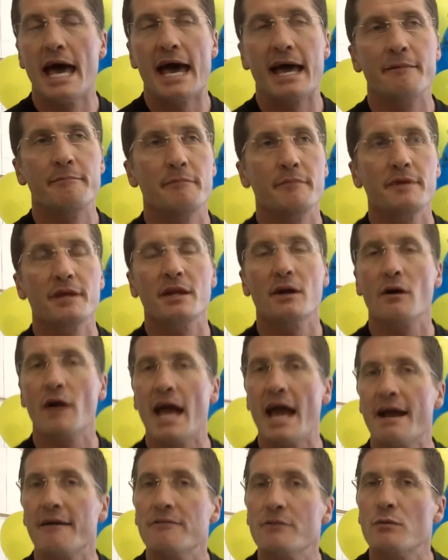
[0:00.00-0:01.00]
And you know,
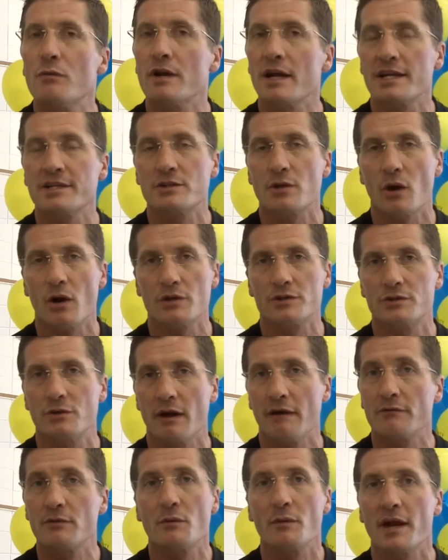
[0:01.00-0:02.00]
everyone I talked
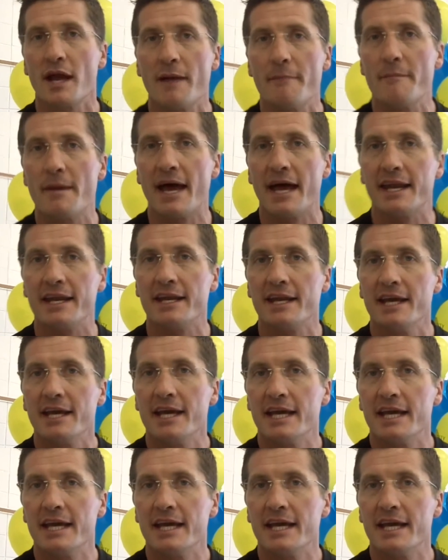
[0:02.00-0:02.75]
to, everyone I met